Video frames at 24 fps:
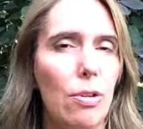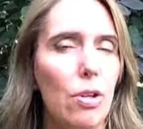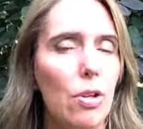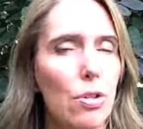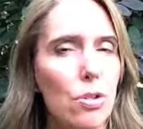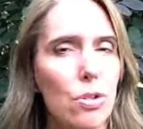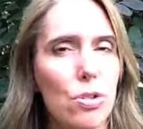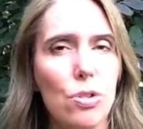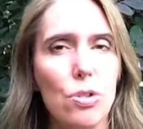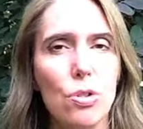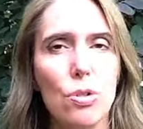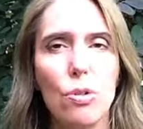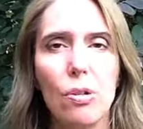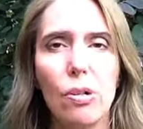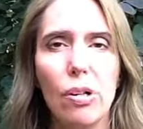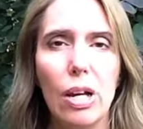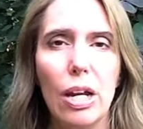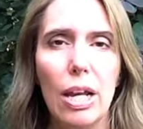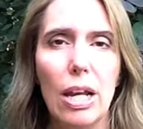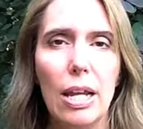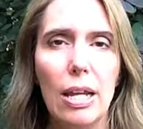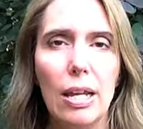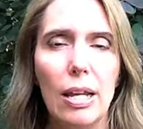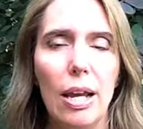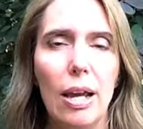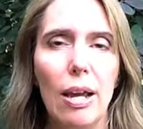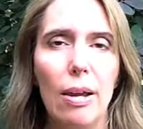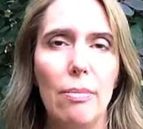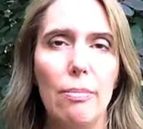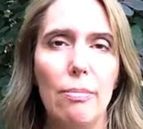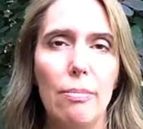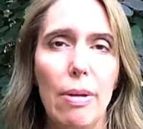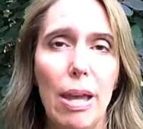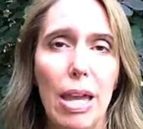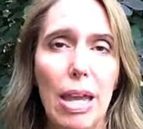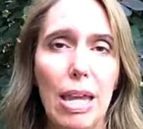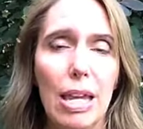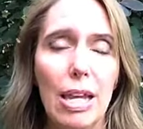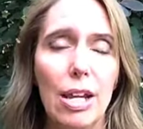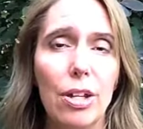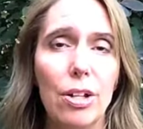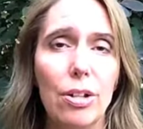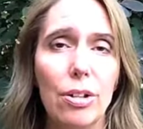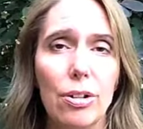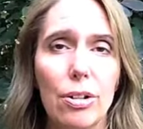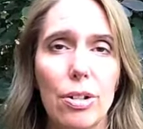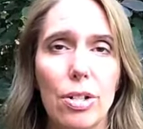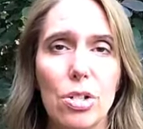Your story may
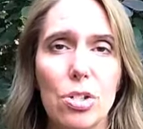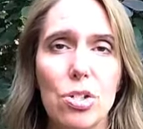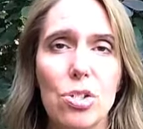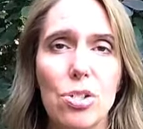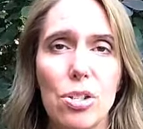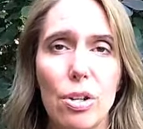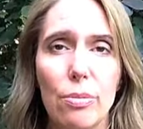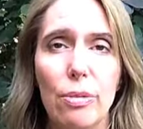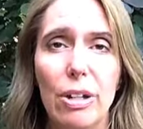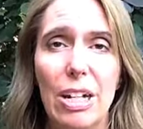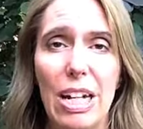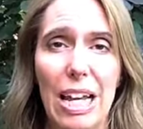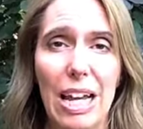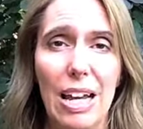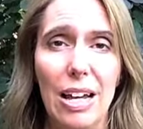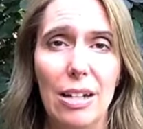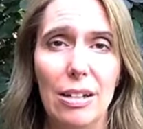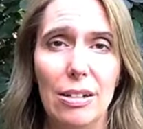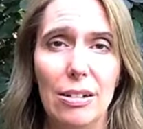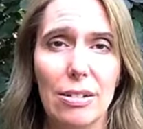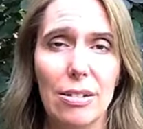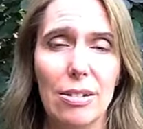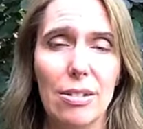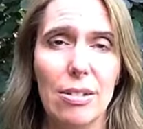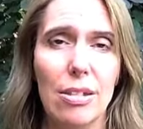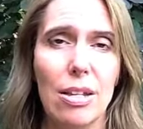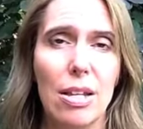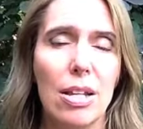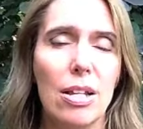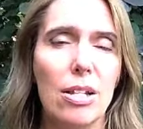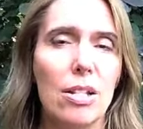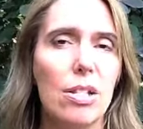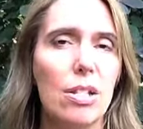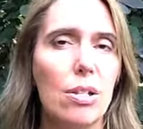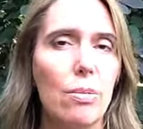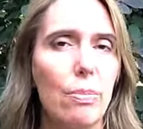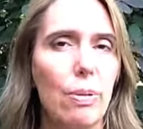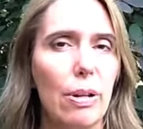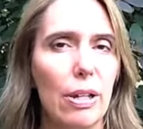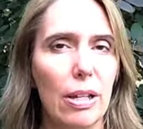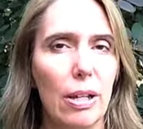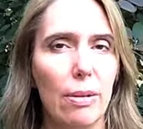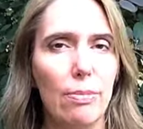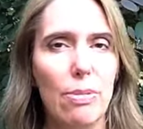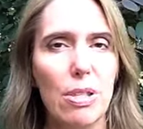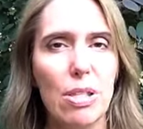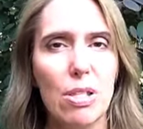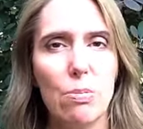encourage someone else to
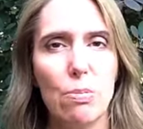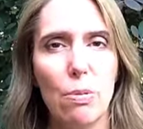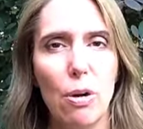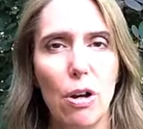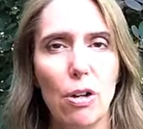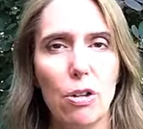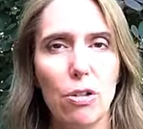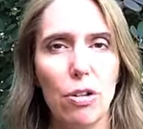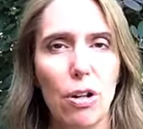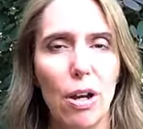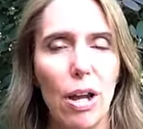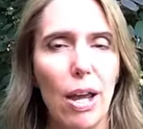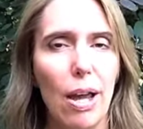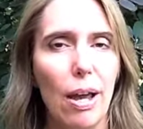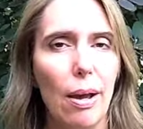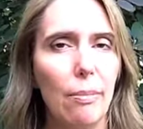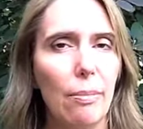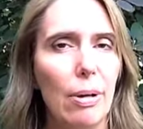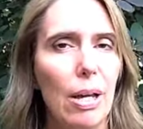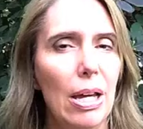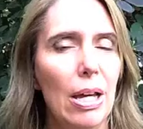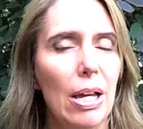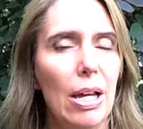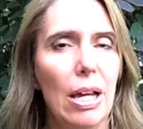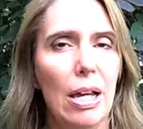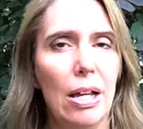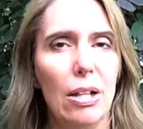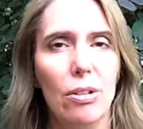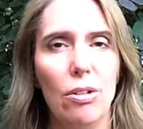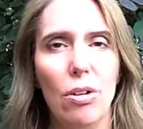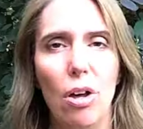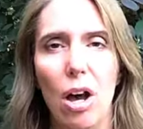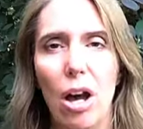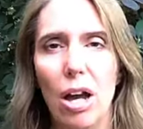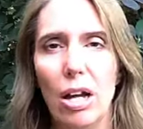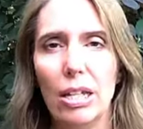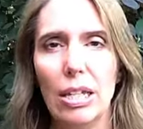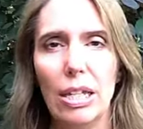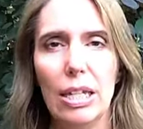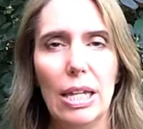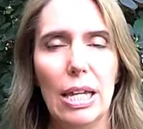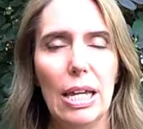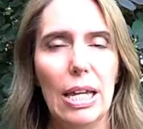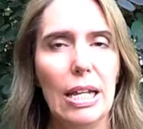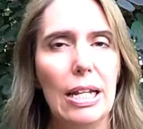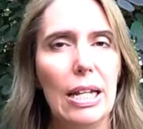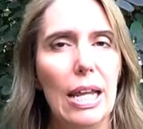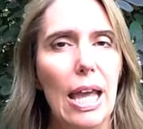pick up this program, log
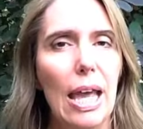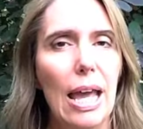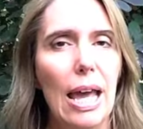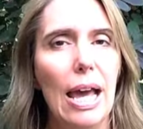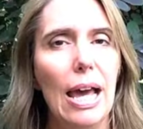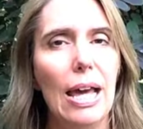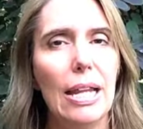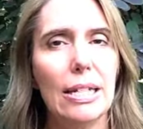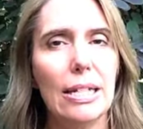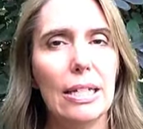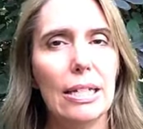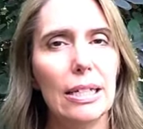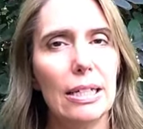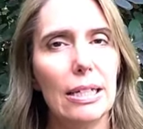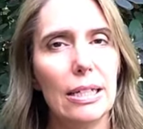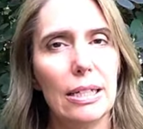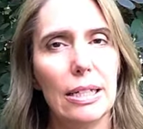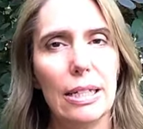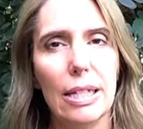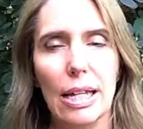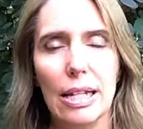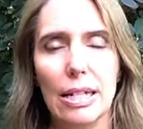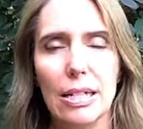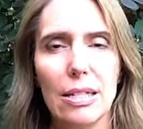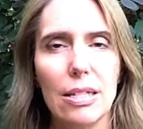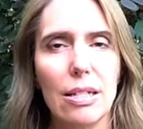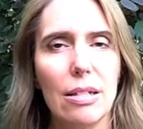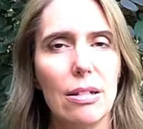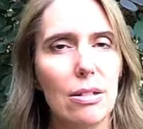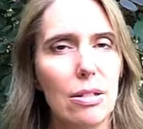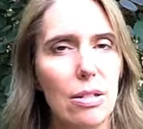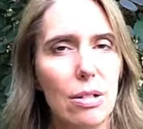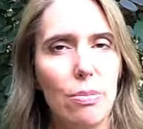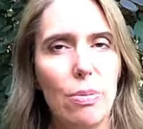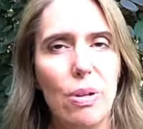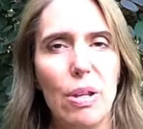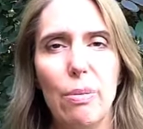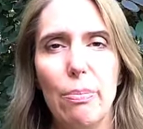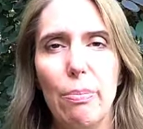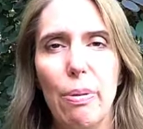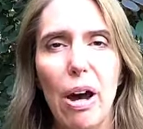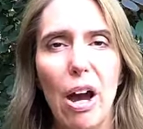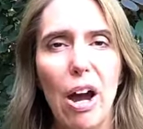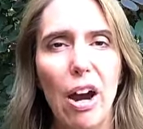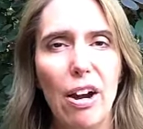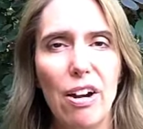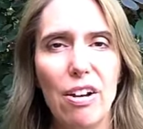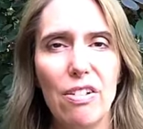in, and get to be a
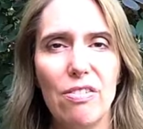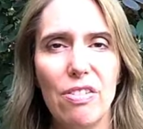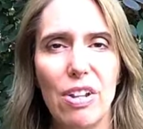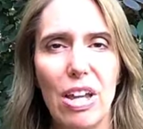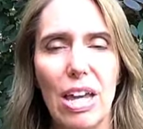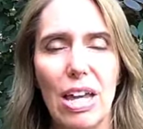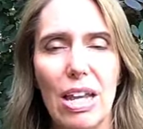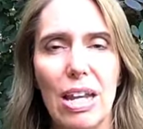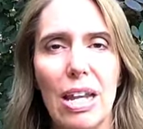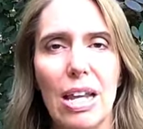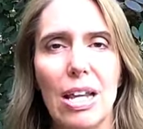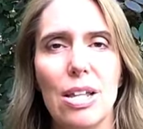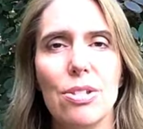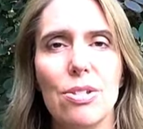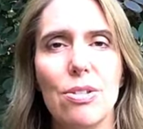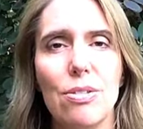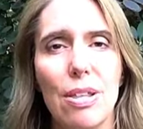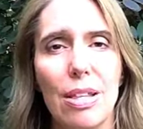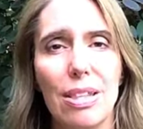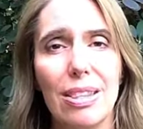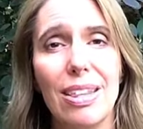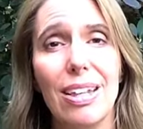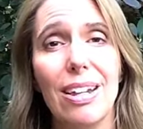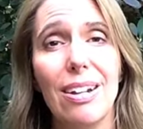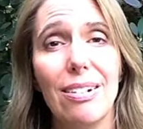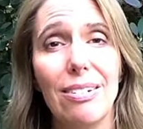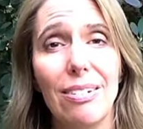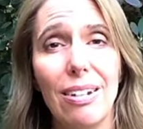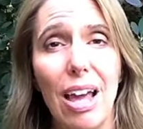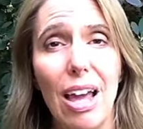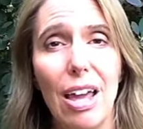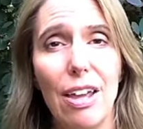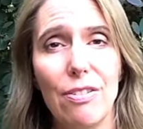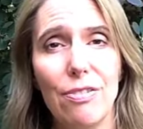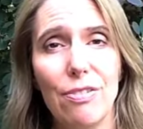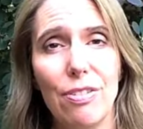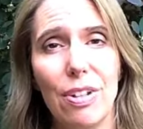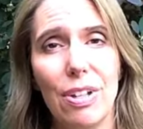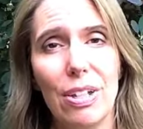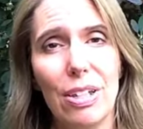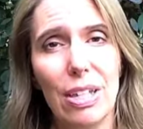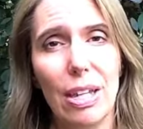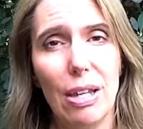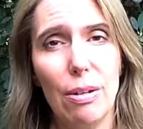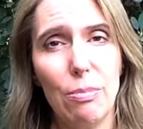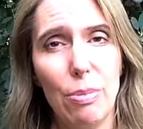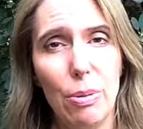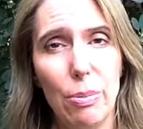part of it so that their life
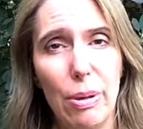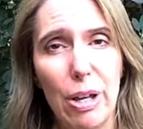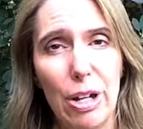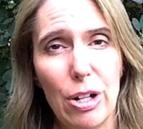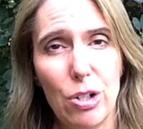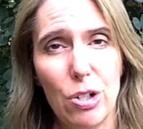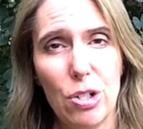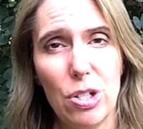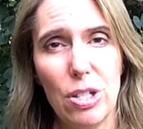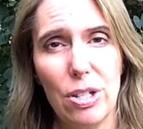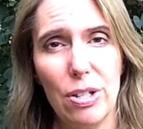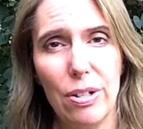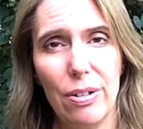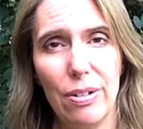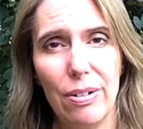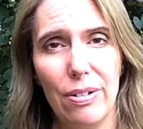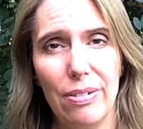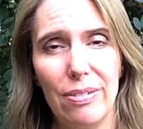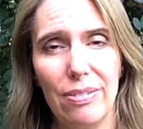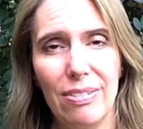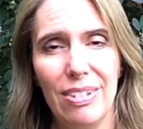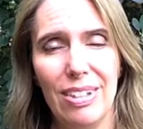can be better too.